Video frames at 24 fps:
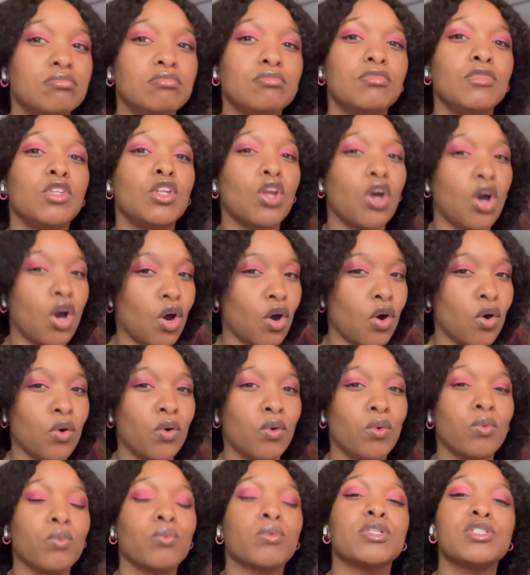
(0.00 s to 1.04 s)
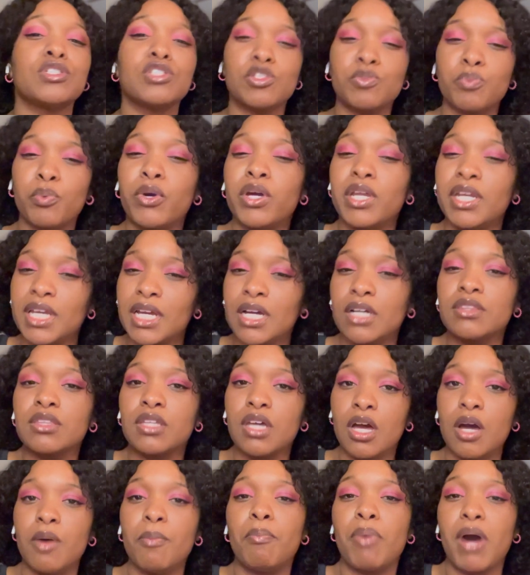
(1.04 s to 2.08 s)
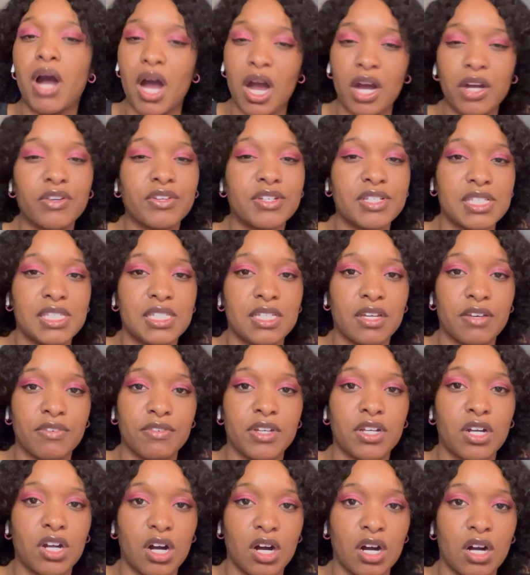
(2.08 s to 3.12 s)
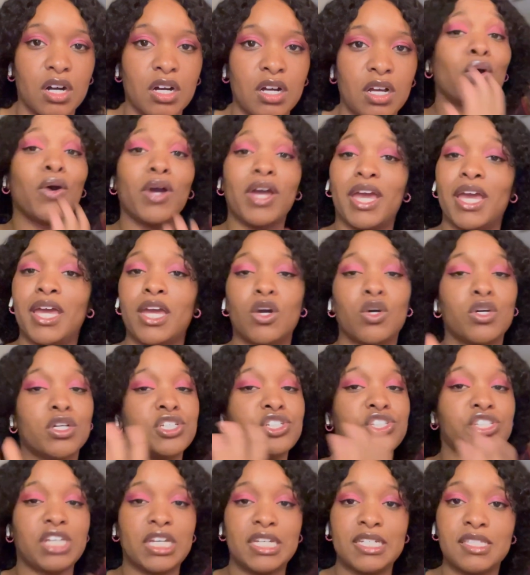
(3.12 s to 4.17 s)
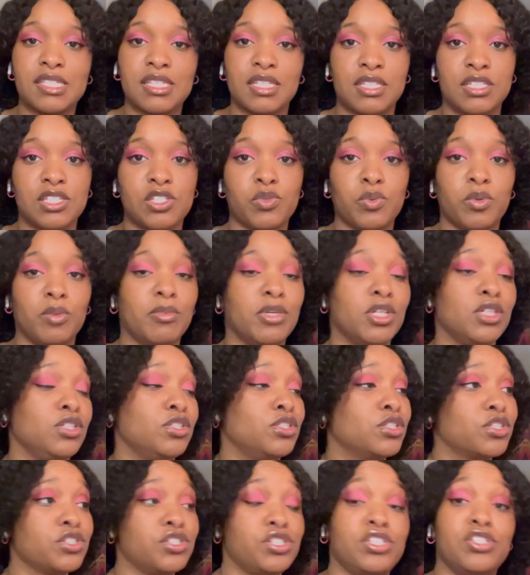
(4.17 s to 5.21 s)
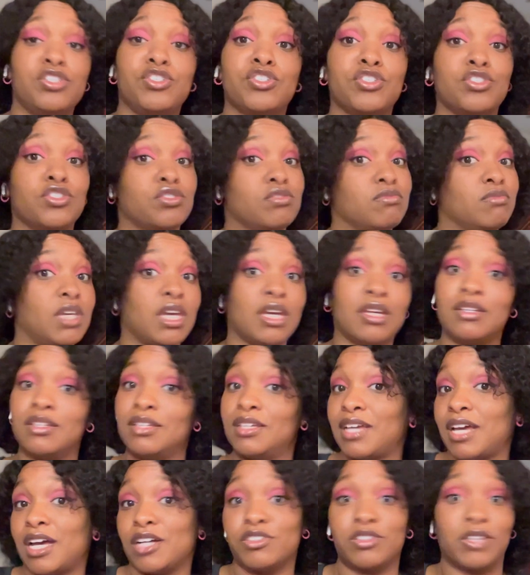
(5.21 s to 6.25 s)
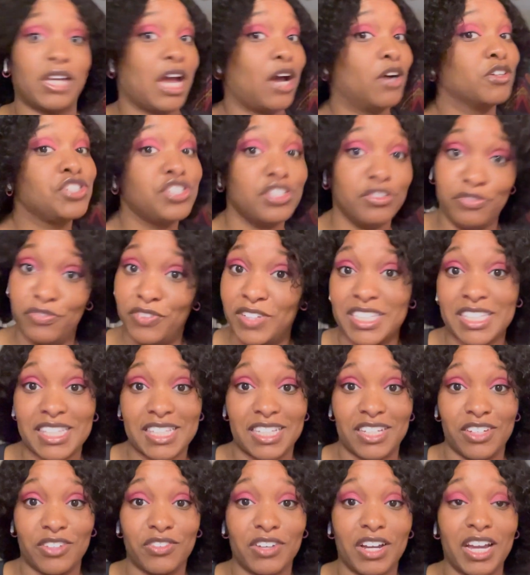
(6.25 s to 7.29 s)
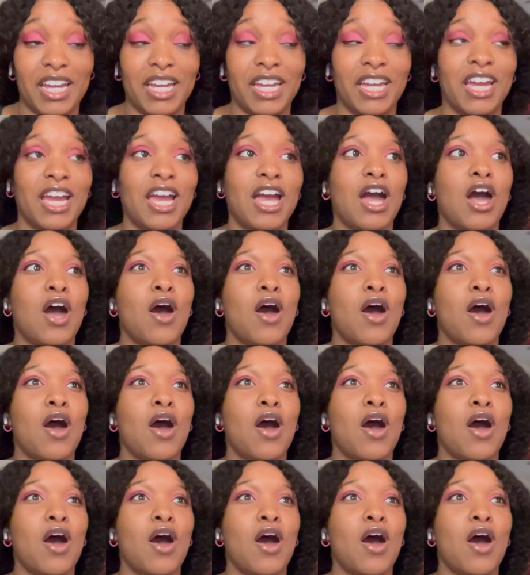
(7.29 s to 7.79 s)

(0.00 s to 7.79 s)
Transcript: No, we're just pointing out the hypocrisy of it all. No hate or shade to this woman. You know, she's just getting it how she fits it, right?